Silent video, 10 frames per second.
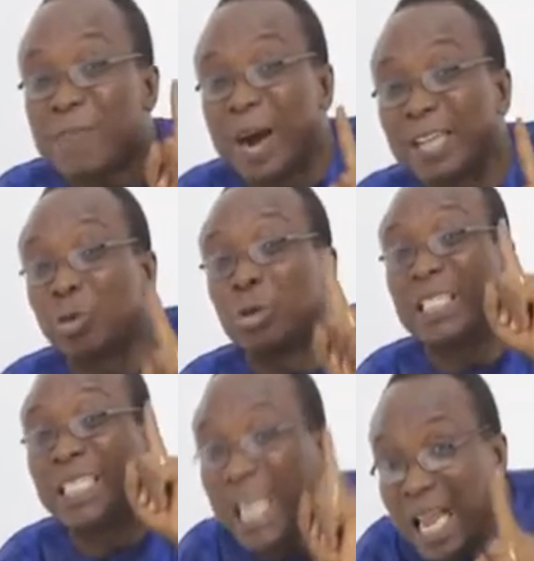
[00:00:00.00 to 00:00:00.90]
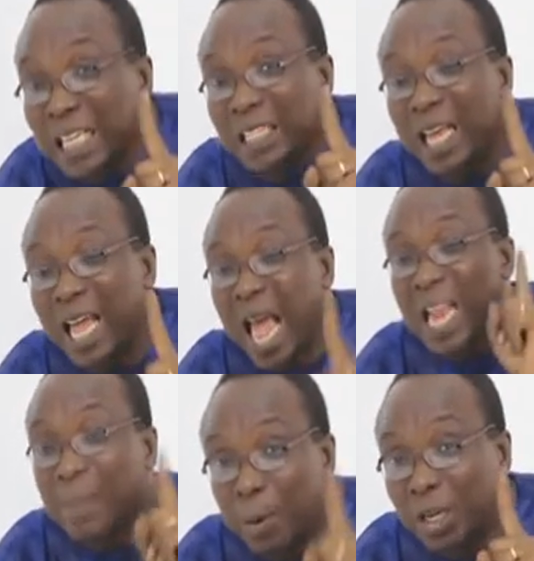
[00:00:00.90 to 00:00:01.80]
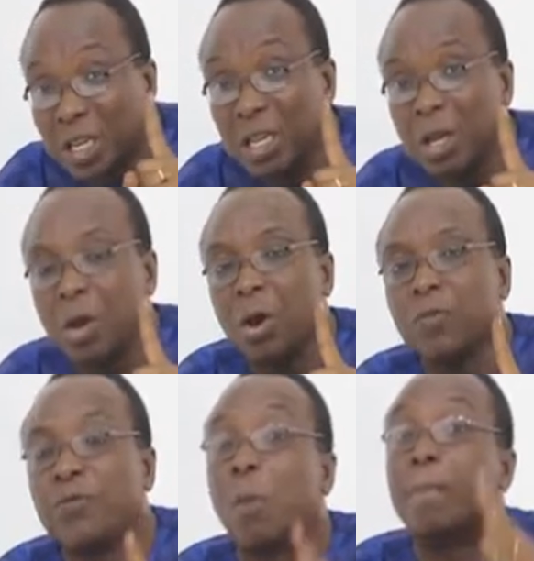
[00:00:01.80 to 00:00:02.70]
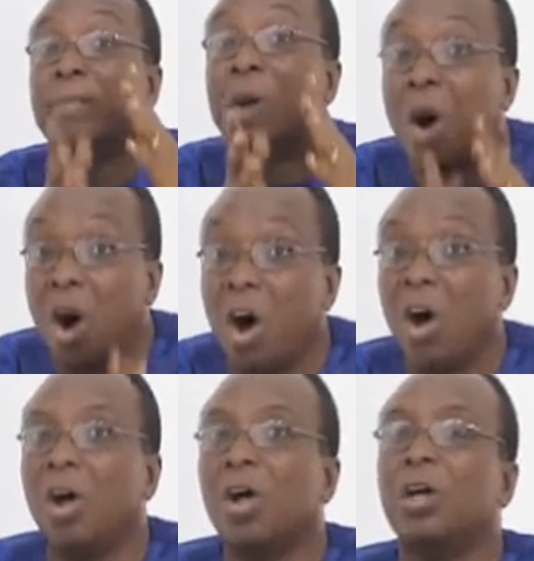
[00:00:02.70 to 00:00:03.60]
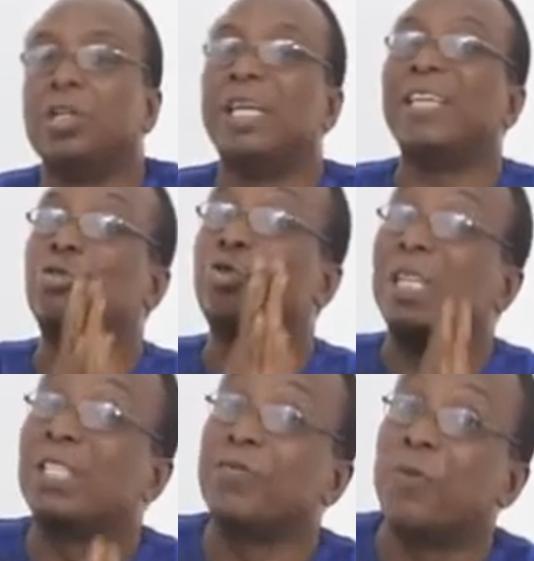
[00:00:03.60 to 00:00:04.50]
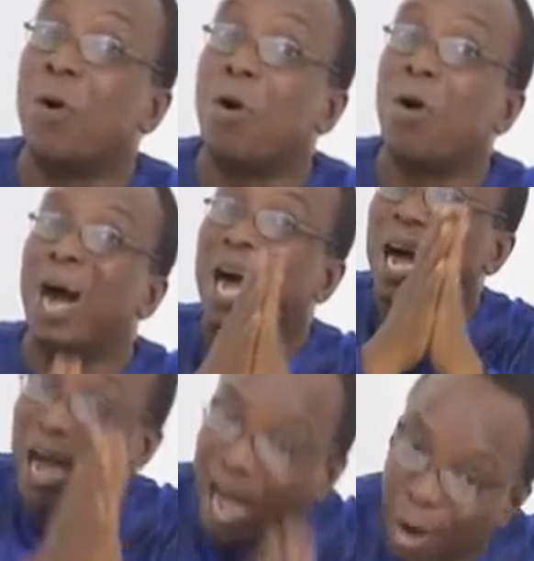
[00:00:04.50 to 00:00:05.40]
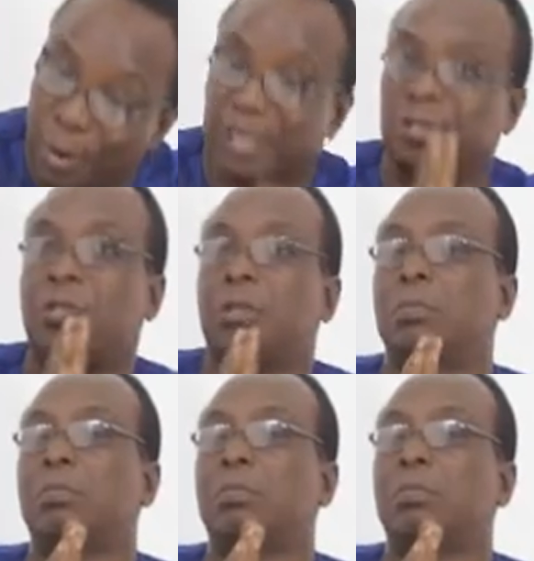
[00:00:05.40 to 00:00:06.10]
power to detain anybody for more than 24 hours.